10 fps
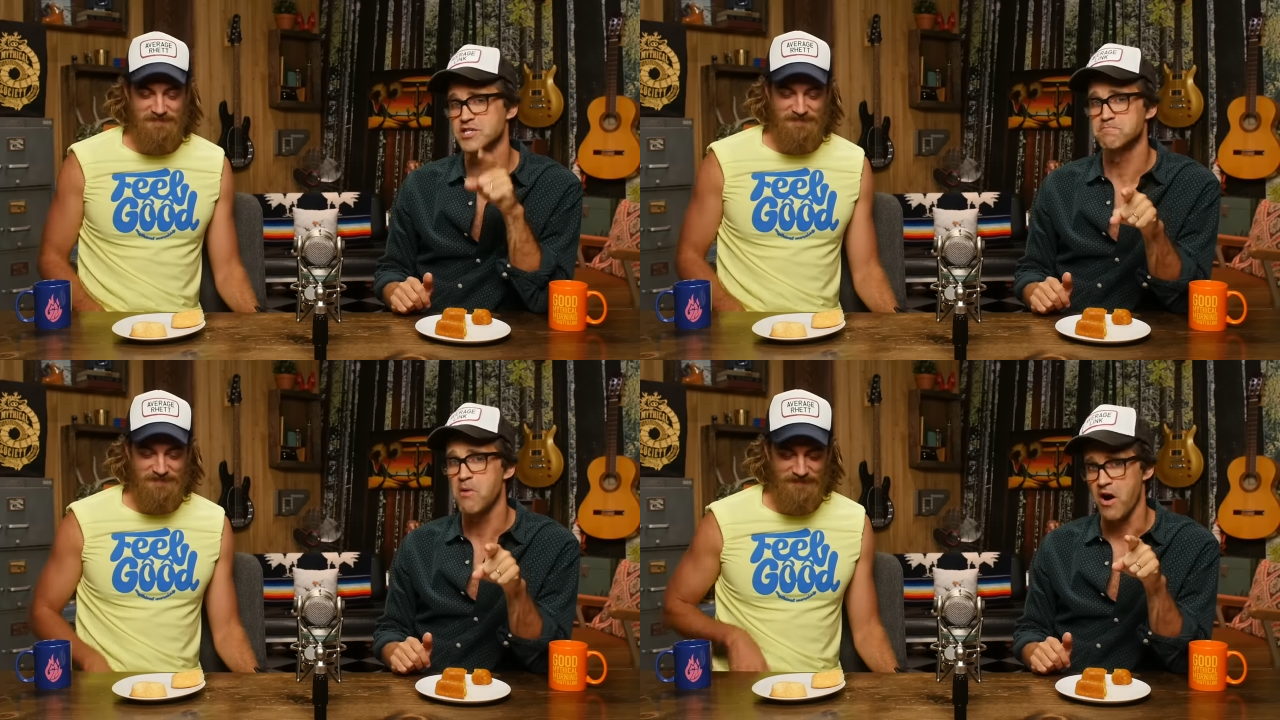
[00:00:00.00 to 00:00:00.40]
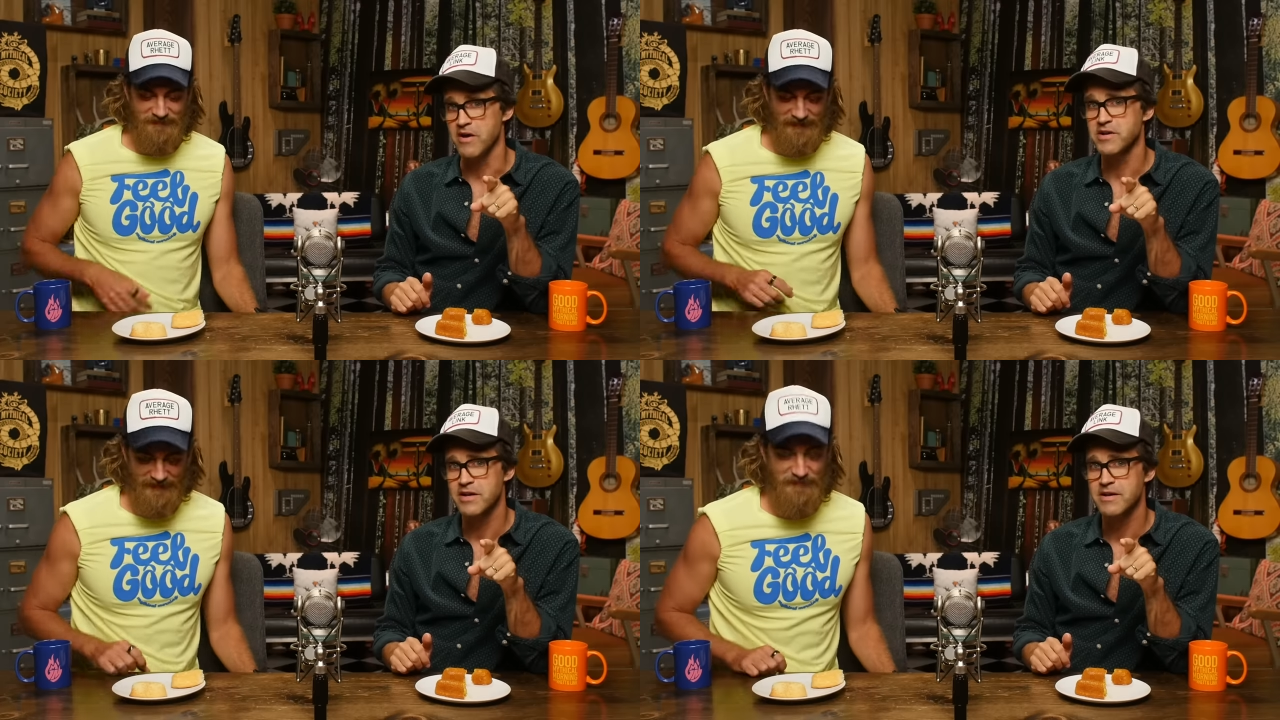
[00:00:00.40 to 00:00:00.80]

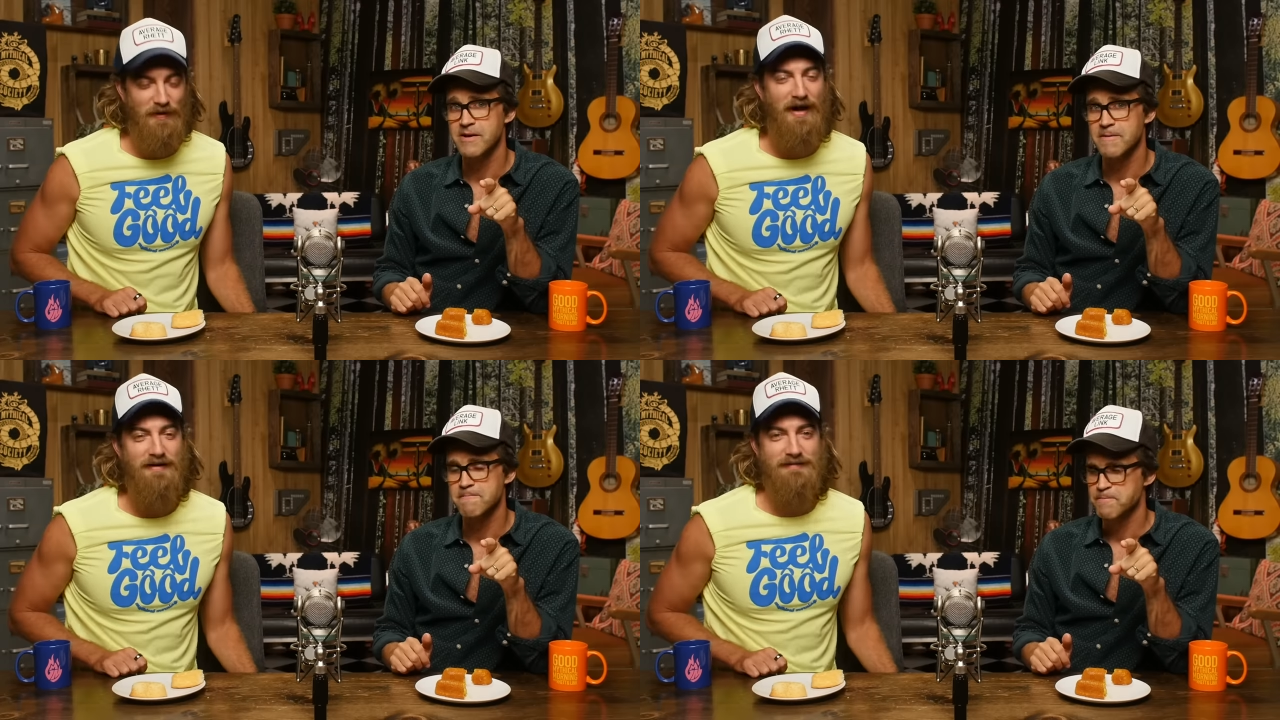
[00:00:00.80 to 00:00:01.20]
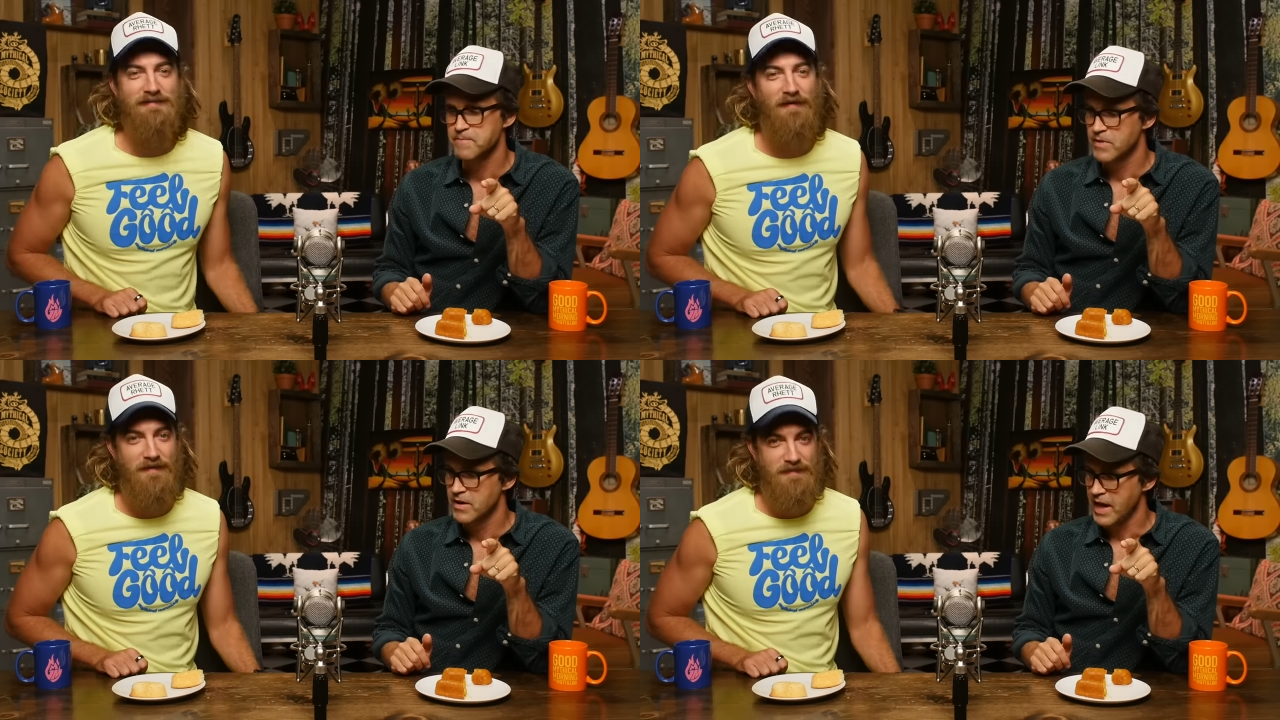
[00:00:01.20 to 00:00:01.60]
Speaker 1: smart. Right.
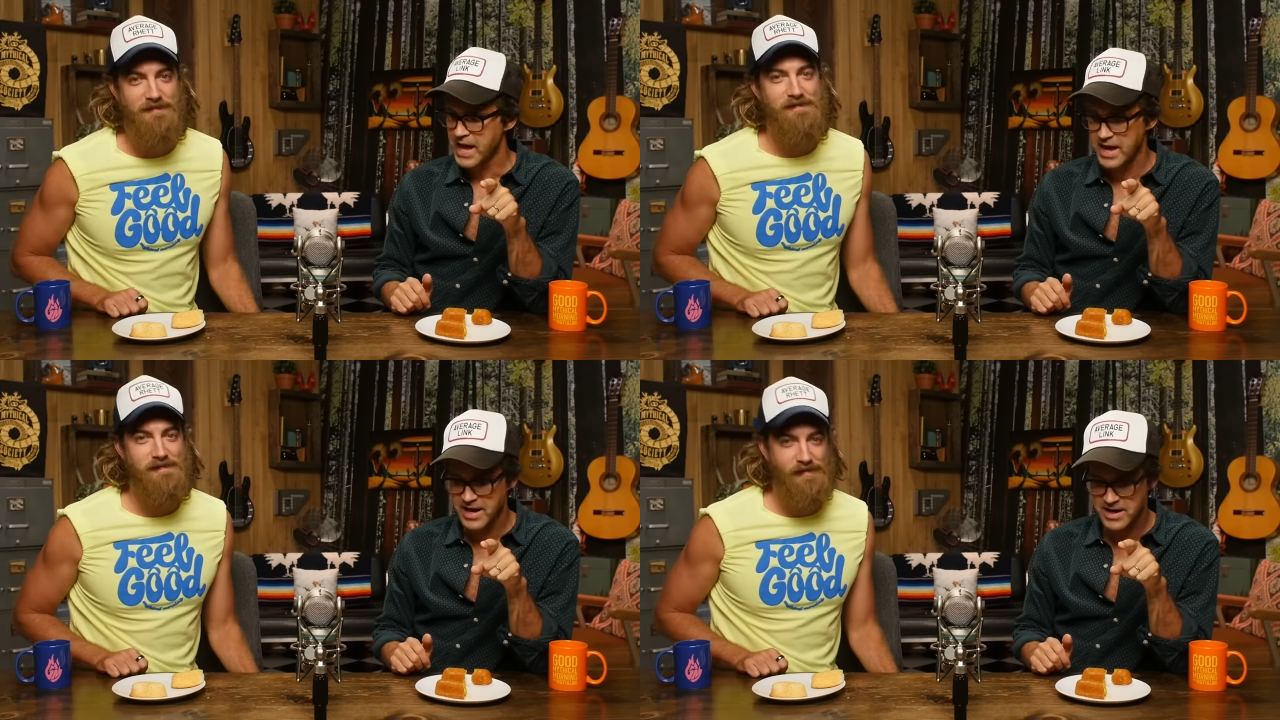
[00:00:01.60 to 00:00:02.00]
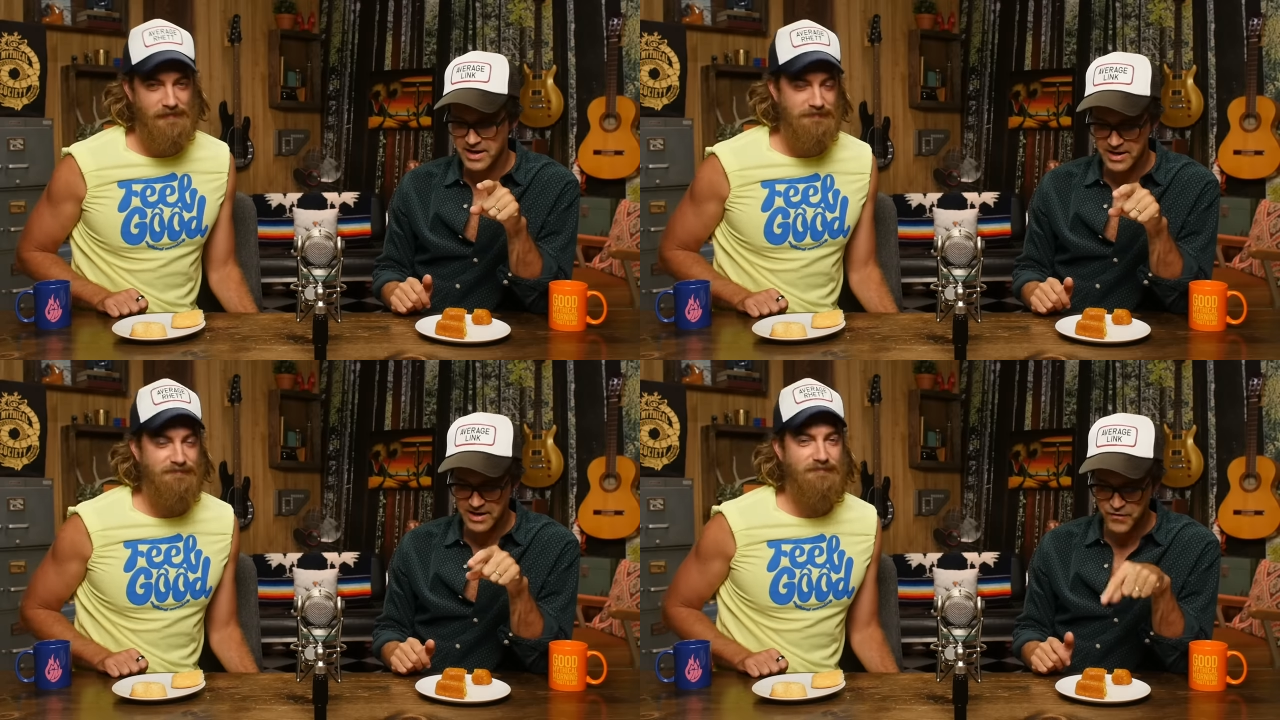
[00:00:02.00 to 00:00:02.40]

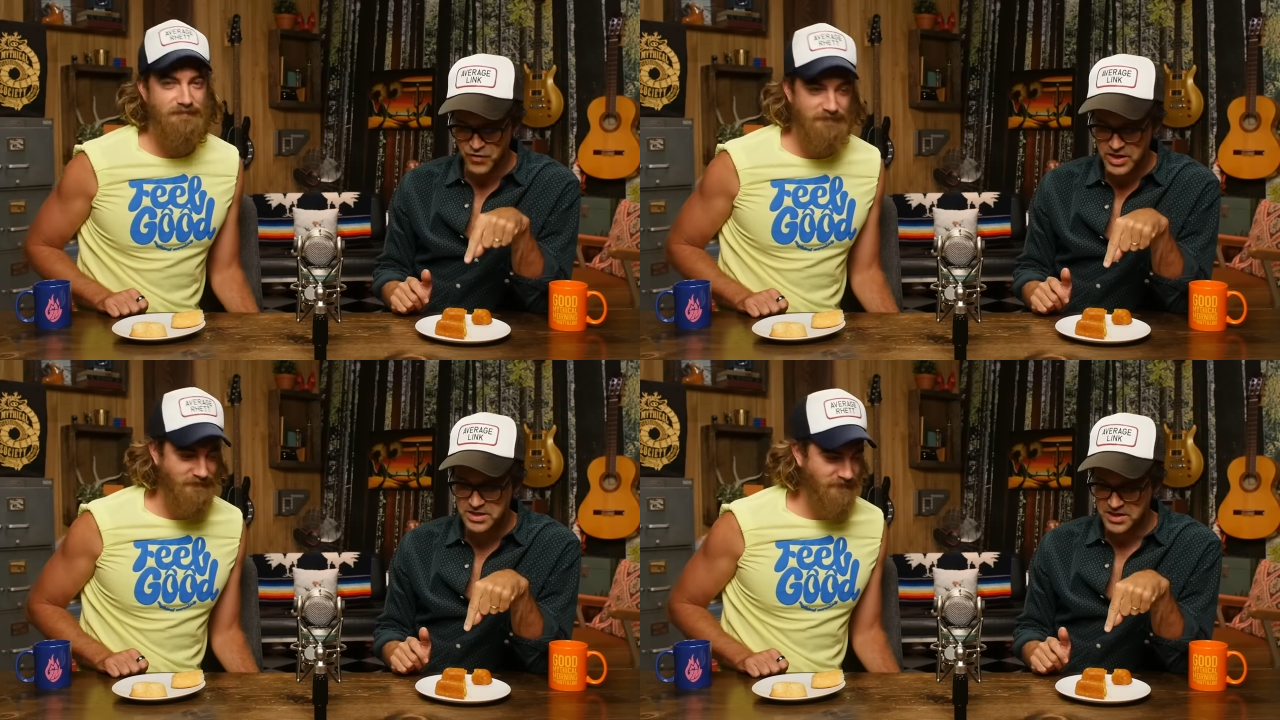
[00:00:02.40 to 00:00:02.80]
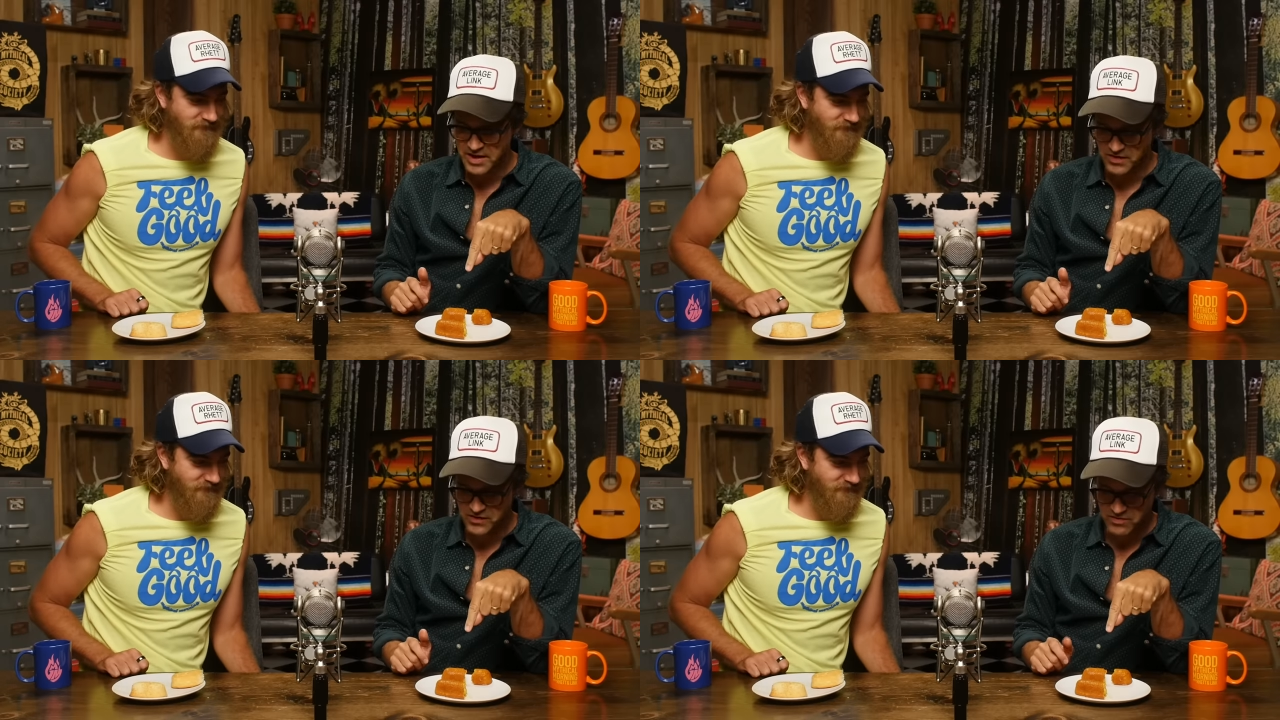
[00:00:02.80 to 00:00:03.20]
And if you eat
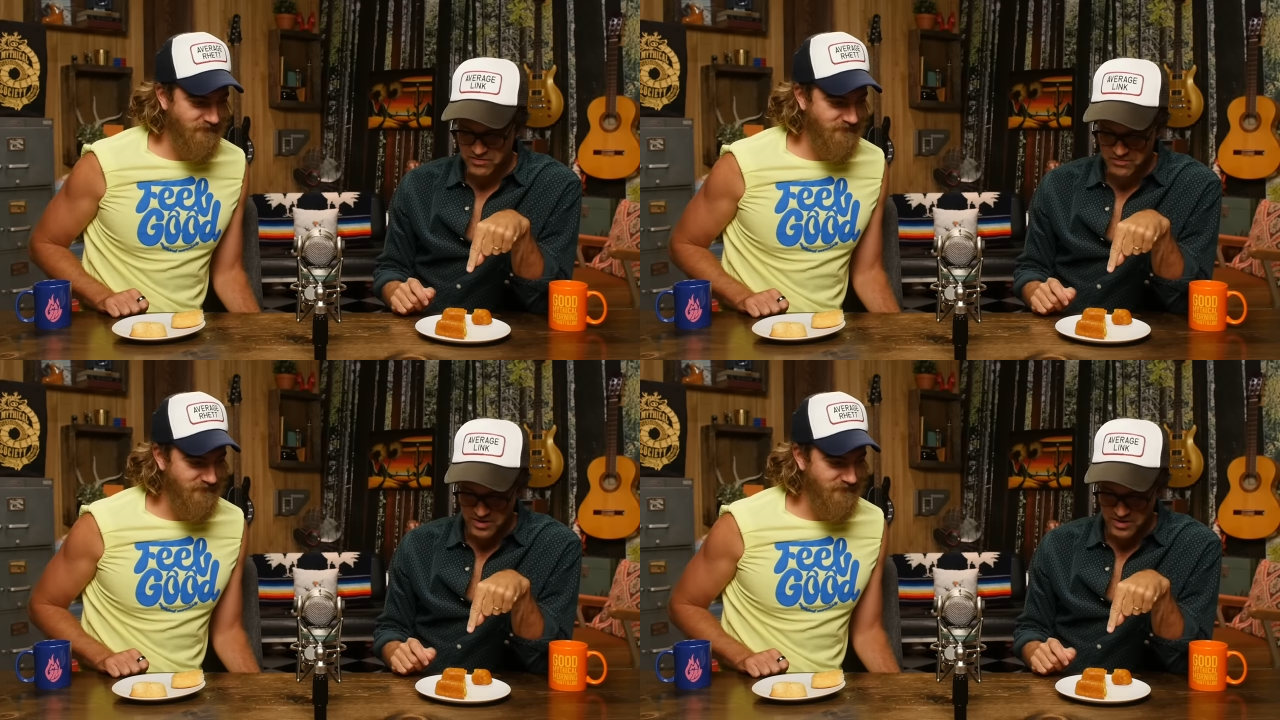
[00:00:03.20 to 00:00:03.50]
this,